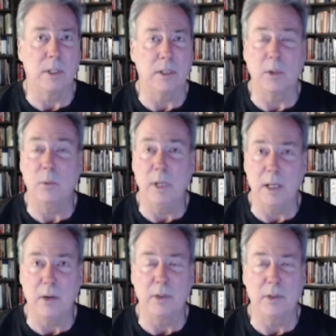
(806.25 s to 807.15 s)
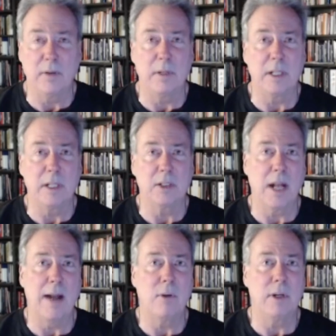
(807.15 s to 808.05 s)
Does it really own the silver? Does it
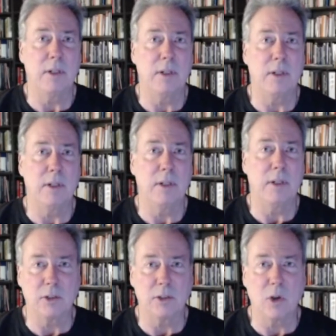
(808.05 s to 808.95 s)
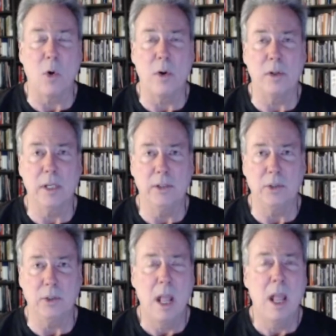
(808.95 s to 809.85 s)
have what it says it has? And that's always an
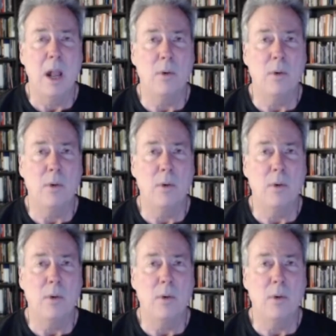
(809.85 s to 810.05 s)
issue.